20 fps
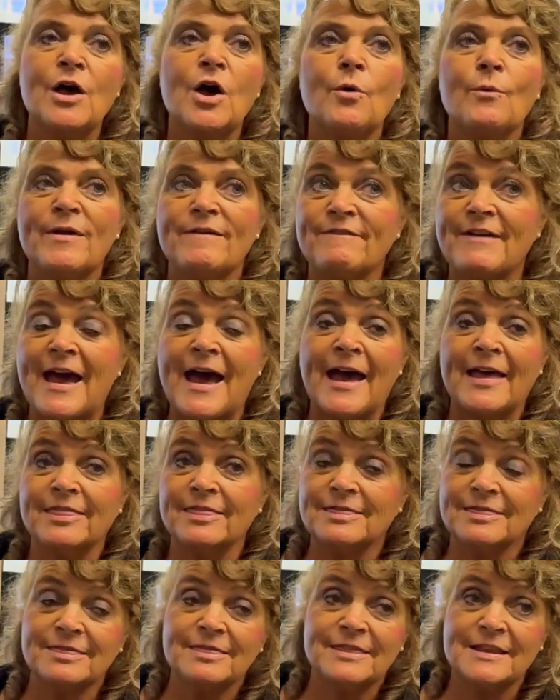We've got,
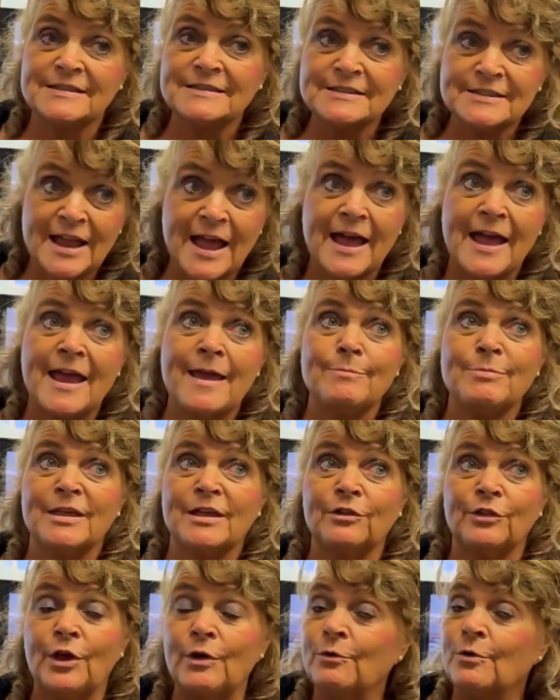this time, the
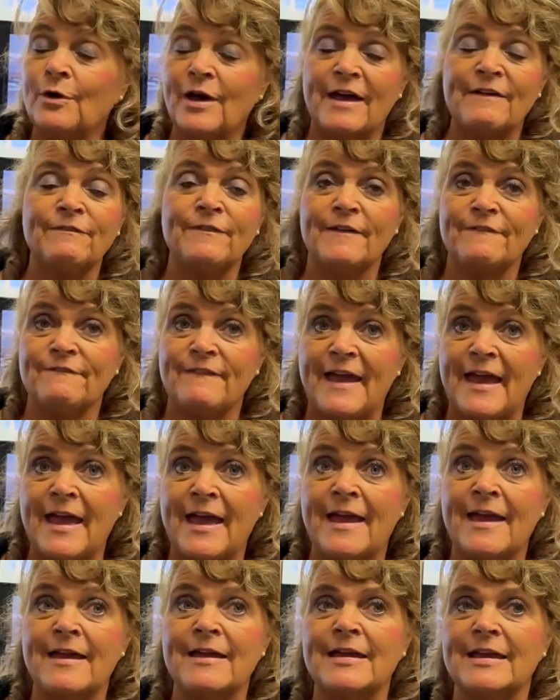local
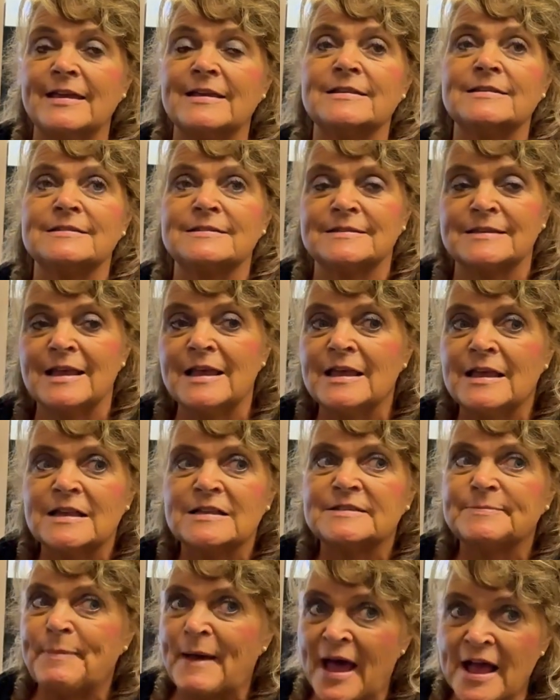FFA is
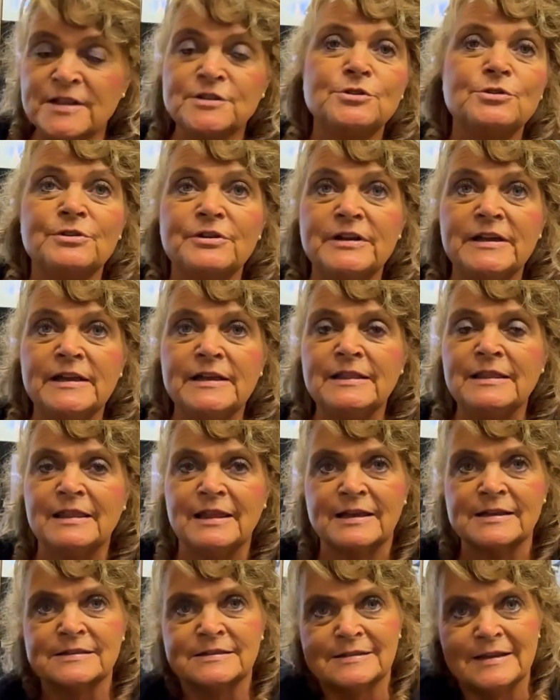sponsoring
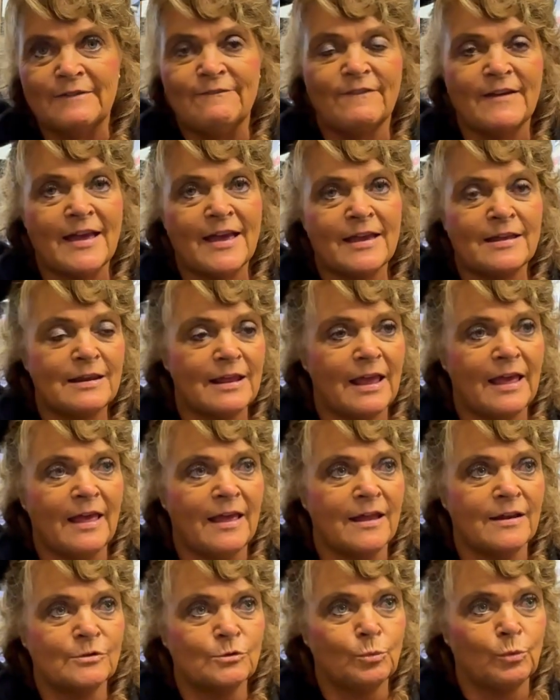this event,
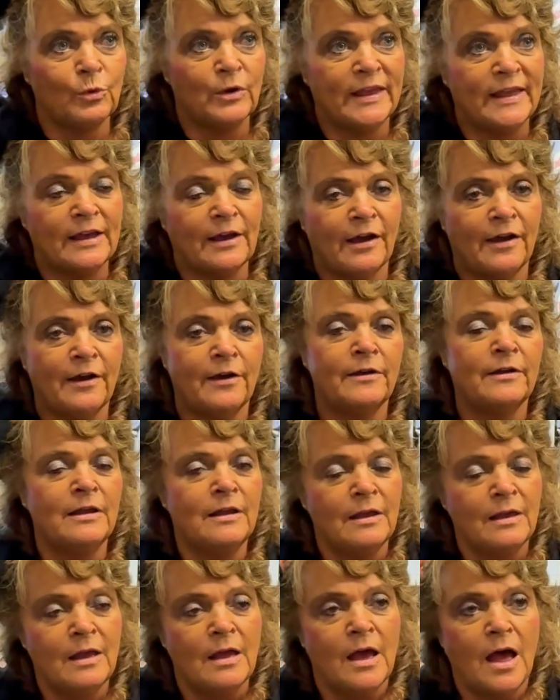and we are
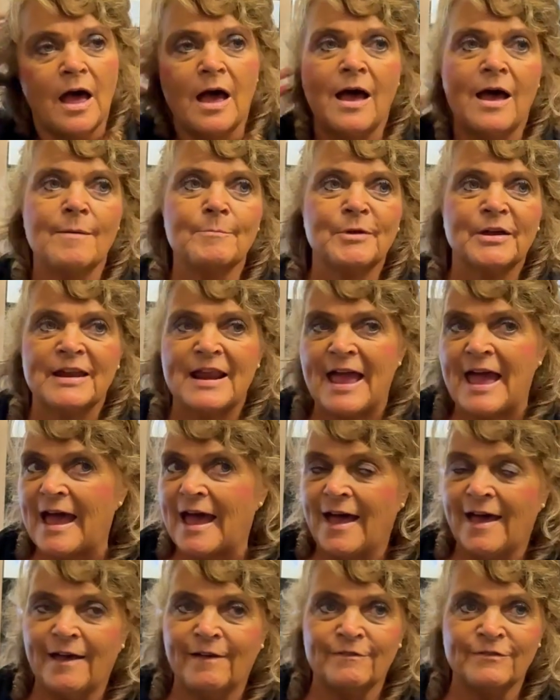going to
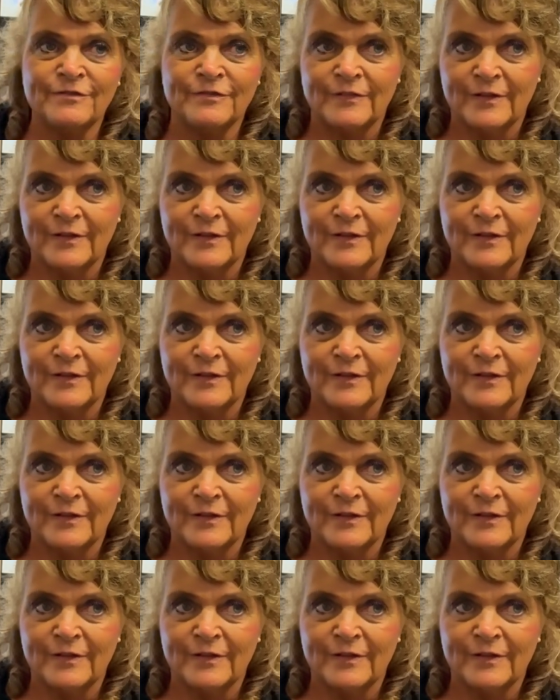have